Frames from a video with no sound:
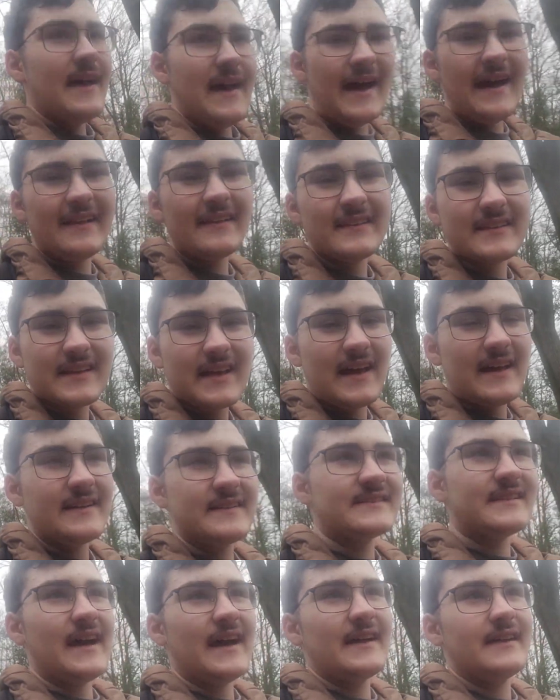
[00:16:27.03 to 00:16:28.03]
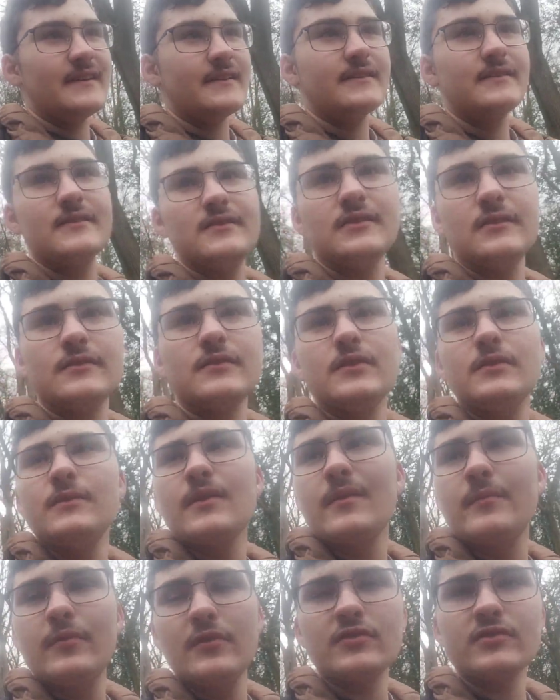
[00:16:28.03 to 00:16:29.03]
Ella's getting tired so I don't want
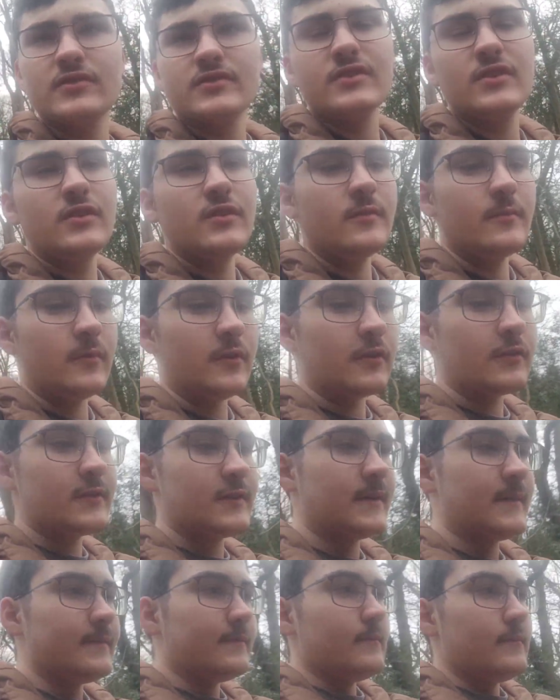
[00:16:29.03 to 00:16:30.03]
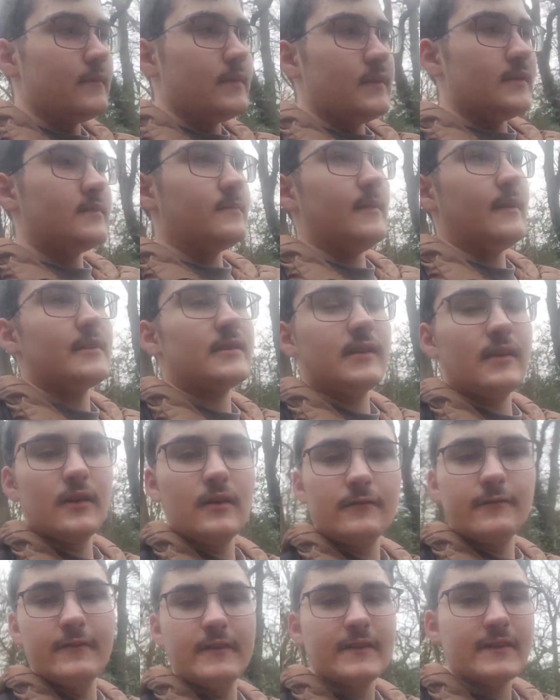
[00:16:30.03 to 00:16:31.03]
to push her too much especially
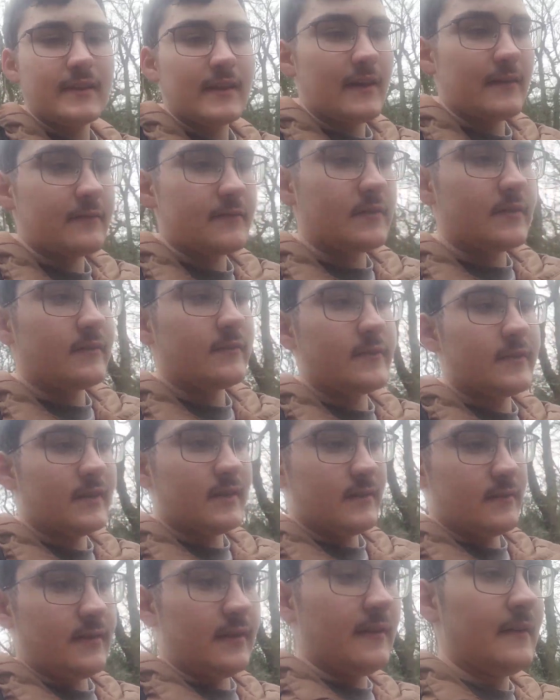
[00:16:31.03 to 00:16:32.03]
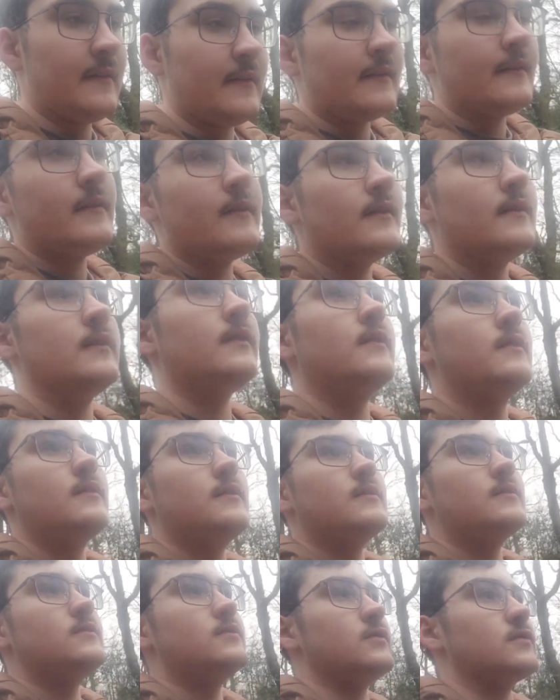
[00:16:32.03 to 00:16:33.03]
obviously after she's
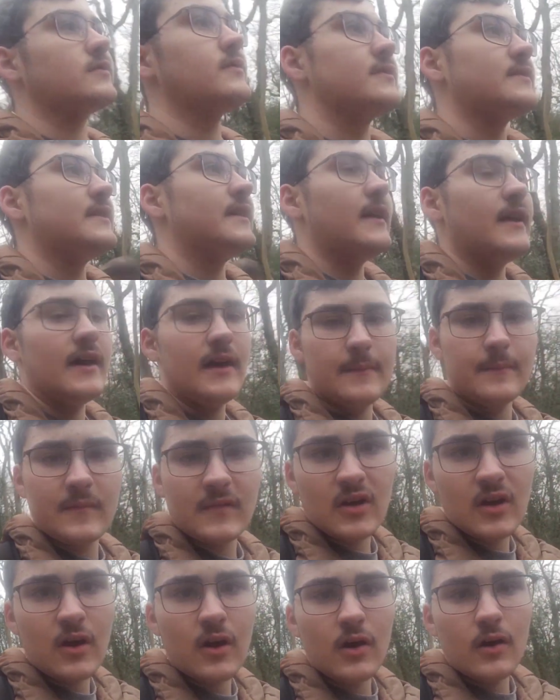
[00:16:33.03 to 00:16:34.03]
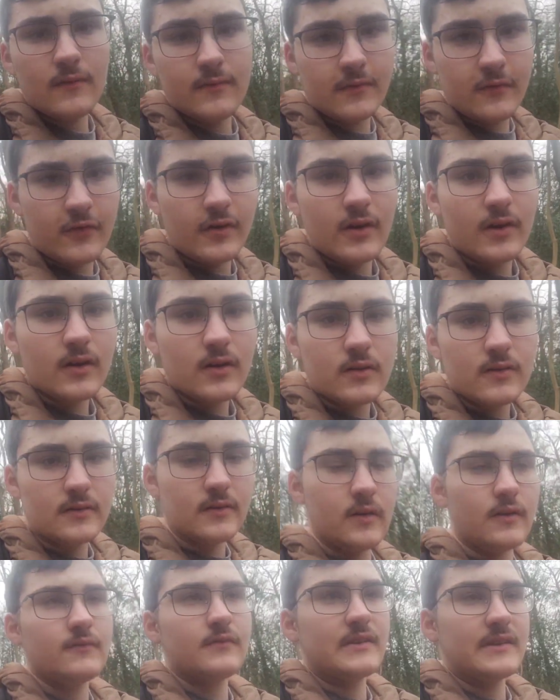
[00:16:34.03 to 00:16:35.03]
just um, got over her
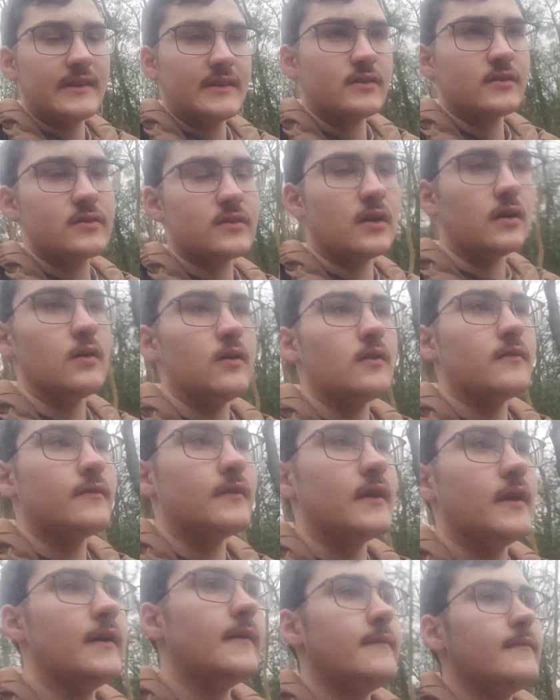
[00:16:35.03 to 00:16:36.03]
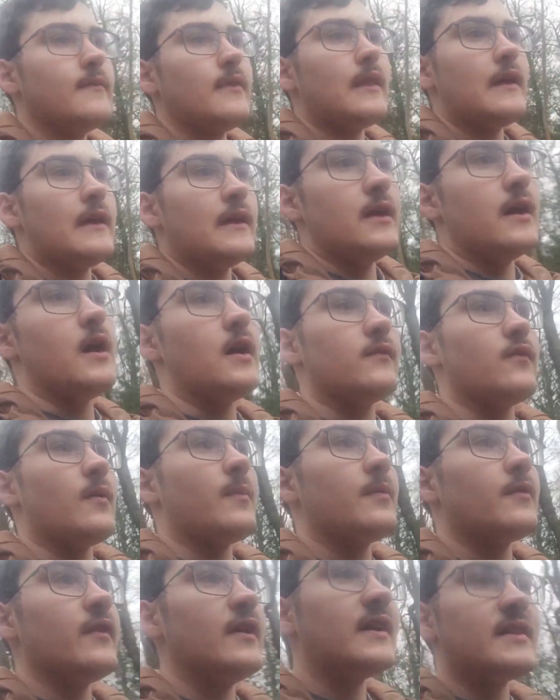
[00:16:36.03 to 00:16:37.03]
obviously just got over her
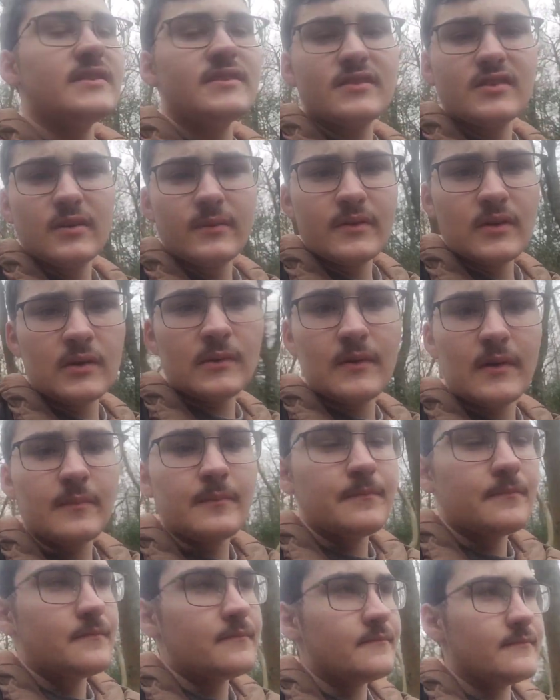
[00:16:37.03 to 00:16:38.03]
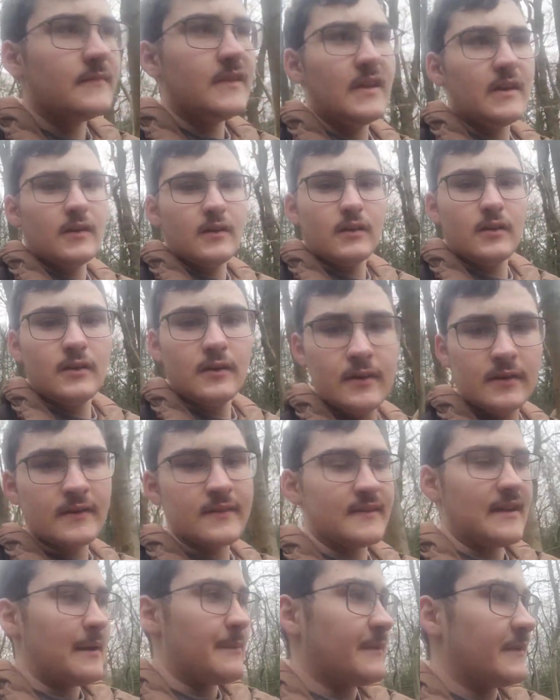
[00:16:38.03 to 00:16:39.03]
operation so we don't want to you know
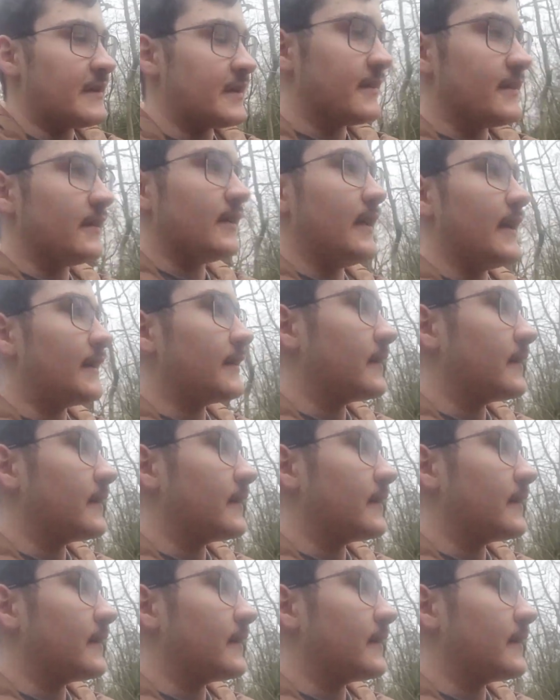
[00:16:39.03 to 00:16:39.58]
damage the leg